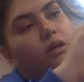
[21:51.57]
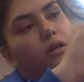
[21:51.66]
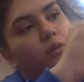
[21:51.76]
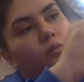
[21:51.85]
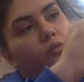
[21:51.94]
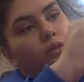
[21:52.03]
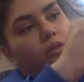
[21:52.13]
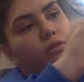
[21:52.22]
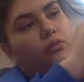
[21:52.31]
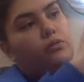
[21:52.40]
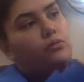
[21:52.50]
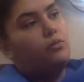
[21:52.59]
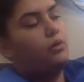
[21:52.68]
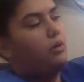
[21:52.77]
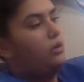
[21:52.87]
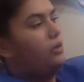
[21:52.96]
I'm going to
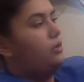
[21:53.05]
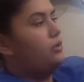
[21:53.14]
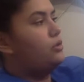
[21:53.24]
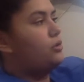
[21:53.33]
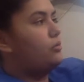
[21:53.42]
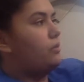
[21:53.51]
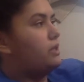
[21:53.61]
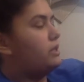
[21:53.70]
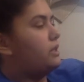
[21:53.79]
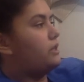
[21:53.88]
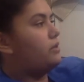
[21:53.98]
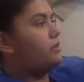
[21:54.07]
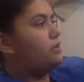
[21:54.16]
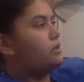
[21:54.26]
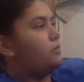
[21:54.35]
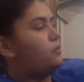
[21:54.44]
show my second
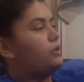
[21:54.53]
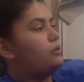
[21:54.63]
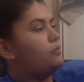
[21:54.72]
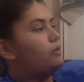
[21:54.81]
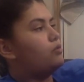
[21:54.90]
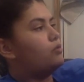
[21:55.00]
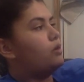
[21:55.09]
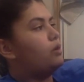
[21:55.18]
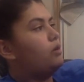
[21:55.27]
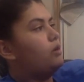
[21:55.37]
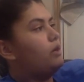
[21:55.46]
nurse. I'm going to withdraw.